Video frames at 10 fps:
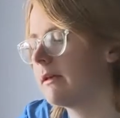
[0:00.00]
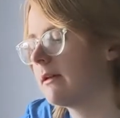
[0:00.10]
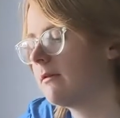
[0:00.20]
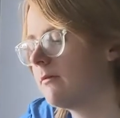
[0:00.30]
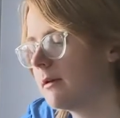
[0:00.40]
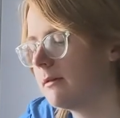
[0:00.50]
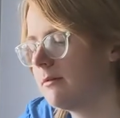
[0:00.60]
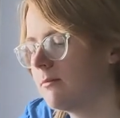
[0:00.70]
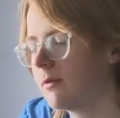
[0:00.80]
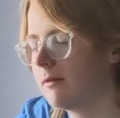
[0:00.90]
I don't want to
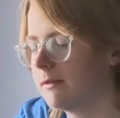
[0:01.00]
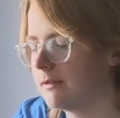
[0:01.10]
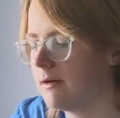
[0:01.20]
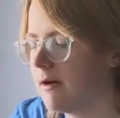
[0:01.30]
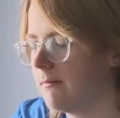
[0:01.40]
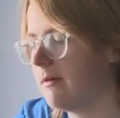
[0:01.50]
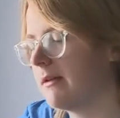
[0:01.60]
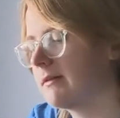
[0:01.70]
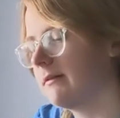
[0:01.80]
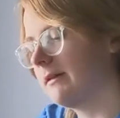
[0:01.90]
do more on the top,
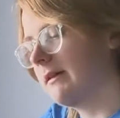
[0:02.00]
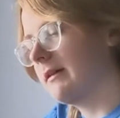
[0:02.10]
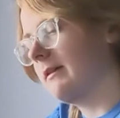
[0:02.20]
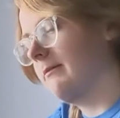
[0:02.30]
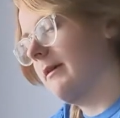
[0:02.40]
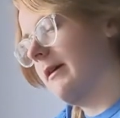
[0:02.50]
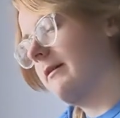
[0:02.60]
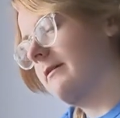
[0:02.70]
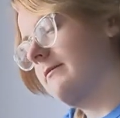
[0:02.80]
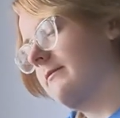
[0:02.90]
but I still need to get the
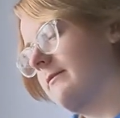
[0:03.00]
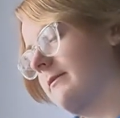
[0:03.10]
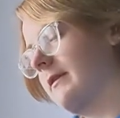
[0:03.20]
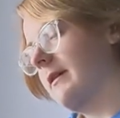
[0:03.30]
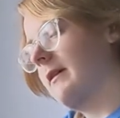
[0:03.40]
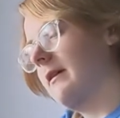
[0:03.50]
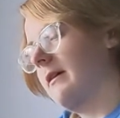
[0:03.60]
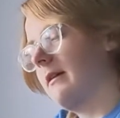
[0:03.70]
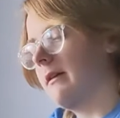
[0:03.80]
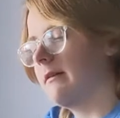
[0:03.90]
bottom.
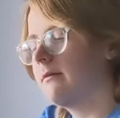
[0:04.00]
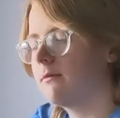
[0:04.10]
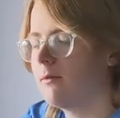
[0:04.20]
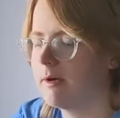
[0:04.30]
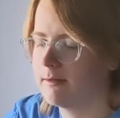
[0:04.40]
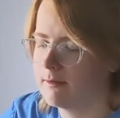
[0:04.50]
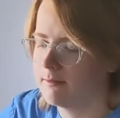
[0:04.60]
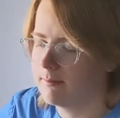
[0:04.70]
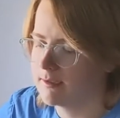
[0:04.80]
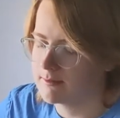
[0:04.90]
I don't quite
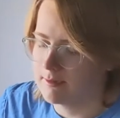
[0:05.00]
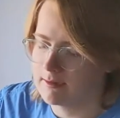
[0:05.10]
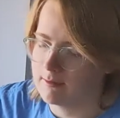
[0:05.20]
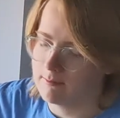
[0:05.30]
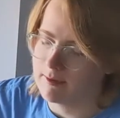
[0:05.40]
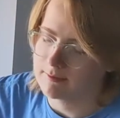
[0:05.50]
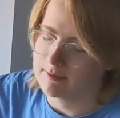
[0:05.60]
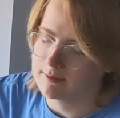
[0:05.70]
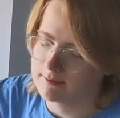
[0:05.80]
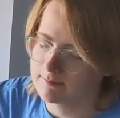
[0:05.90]
know the best way to go
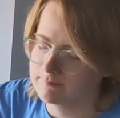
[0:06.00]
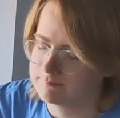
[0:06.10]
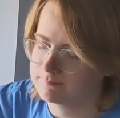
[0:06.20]
about this.